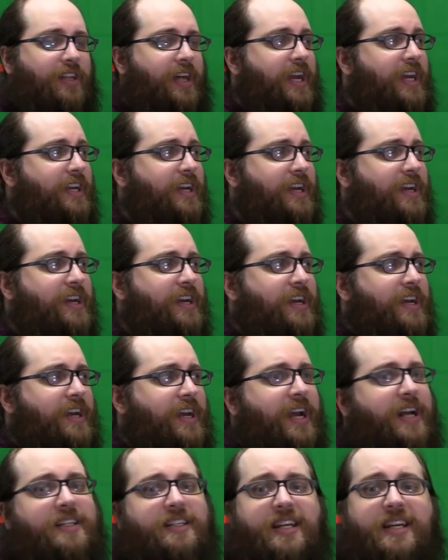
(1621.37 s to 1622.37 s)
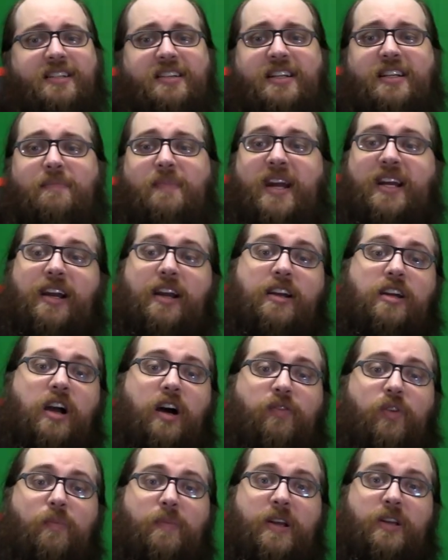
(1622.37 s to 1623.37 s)
Like, it's easy to make a
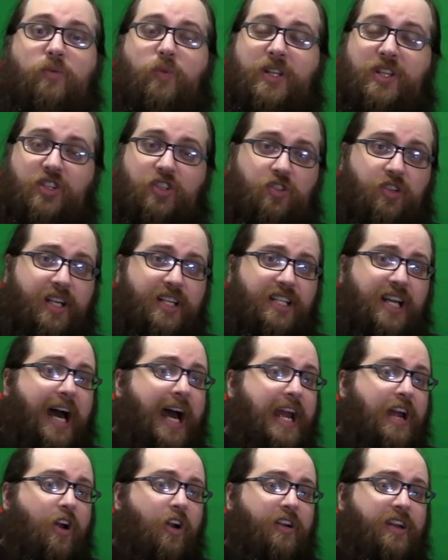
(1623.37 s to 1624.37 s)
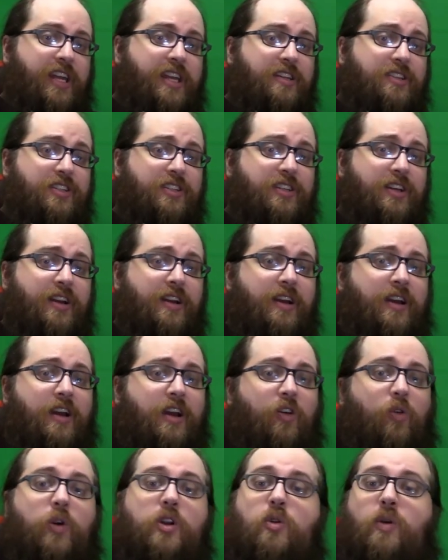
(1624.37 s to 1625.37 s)
government with strict hierarchies
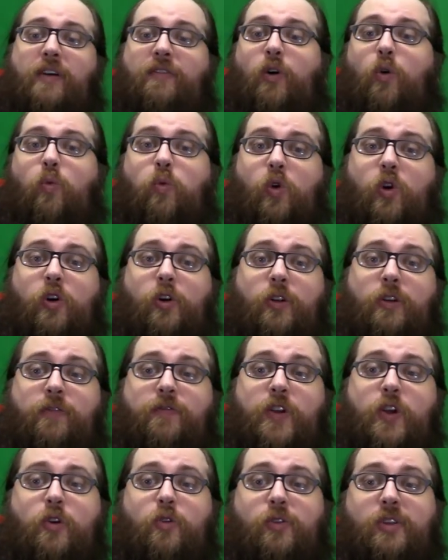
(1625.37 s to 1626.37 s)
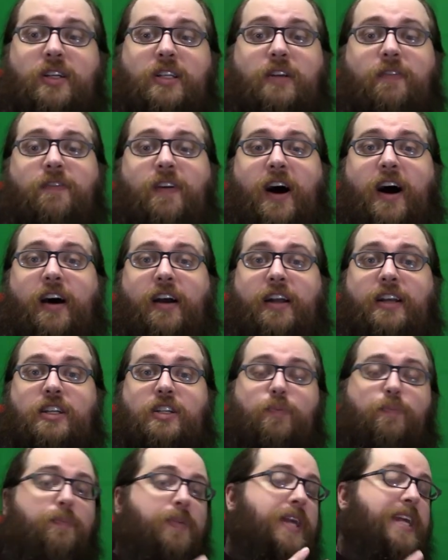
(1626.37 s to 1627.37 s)
when you have a worldview that
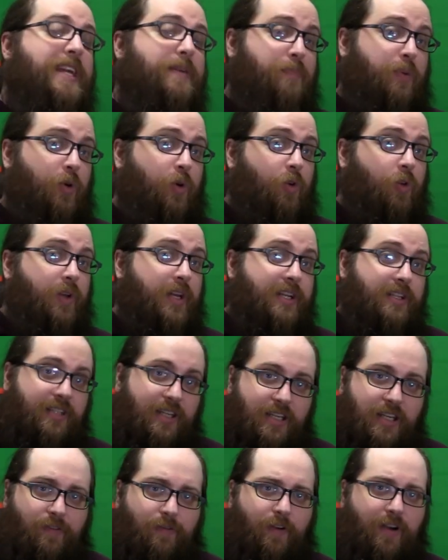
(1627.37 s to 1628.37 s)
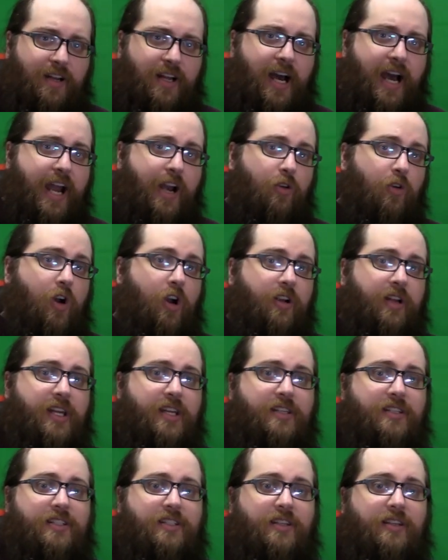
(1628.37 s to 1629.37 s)
divides people into different
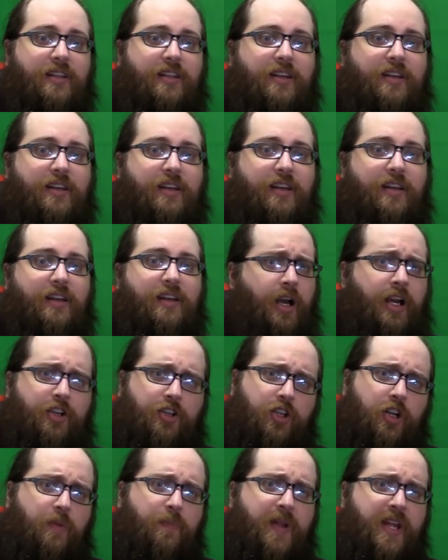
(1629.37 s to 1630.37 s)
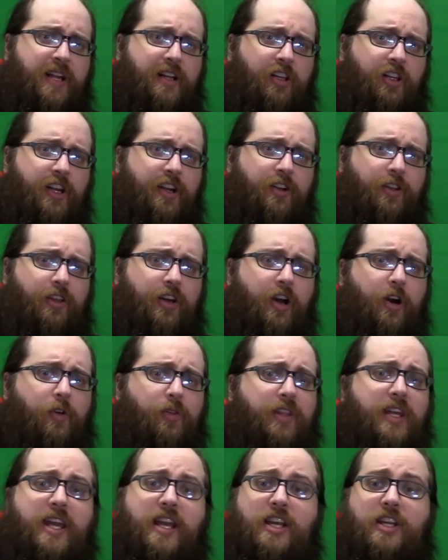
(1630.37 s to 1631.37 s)
hierarchies. I should be clear, though,
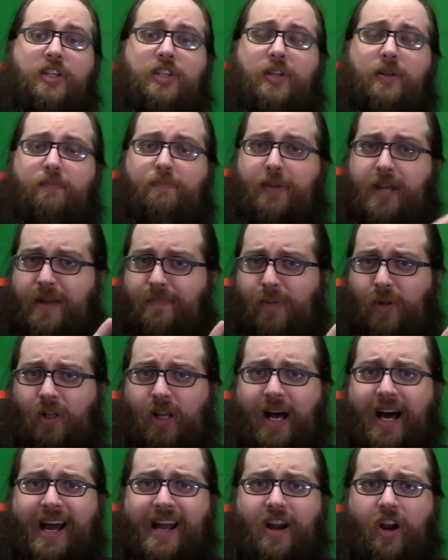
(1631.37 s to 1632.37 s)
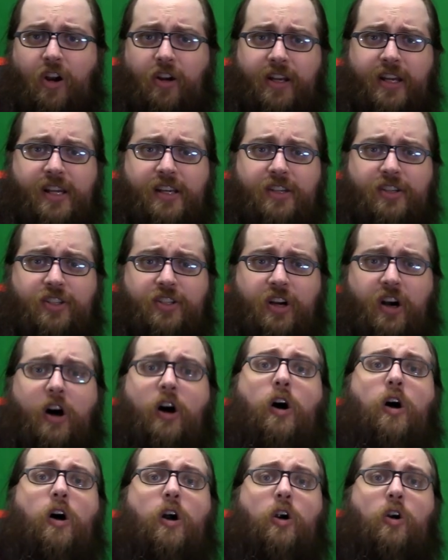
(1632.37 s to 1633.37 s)
these people hierarchies
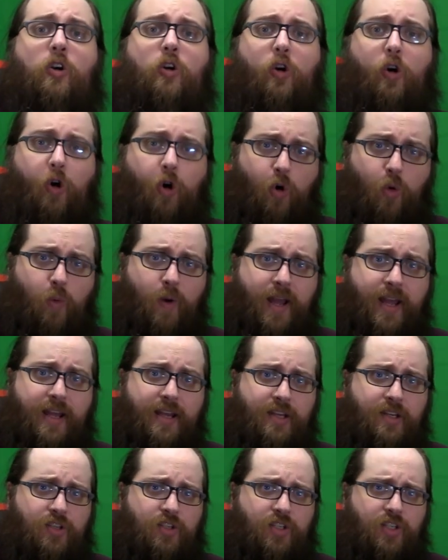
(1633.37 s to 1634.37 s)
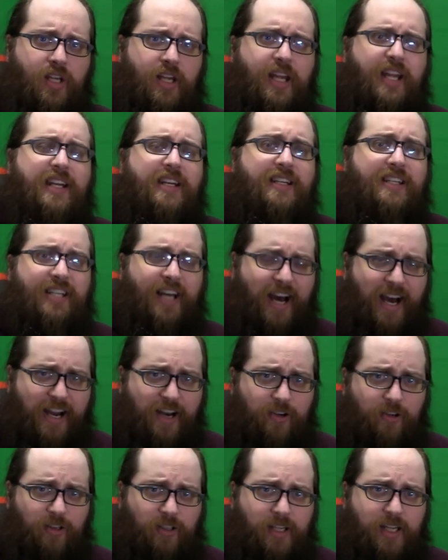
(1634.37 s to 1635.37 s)
are always
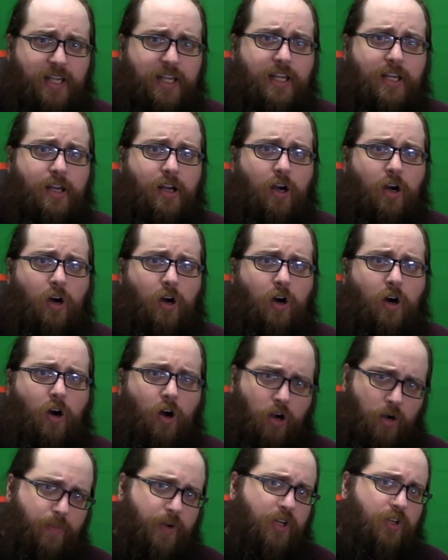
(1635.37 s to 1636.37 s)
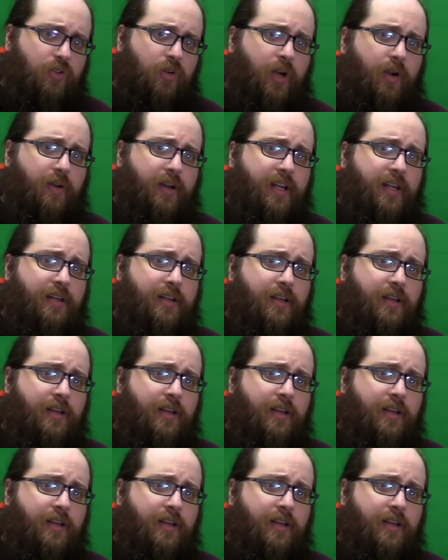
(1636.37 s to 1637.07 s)
entirely arbitrary.